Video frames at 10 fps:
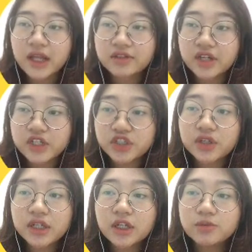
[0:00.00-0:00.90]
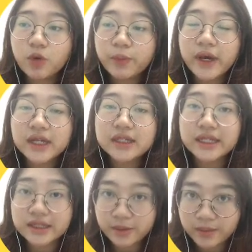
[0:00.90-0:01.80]
traditional, mobile,
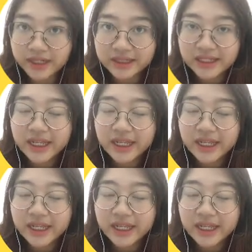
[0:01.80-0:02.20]
and tablet.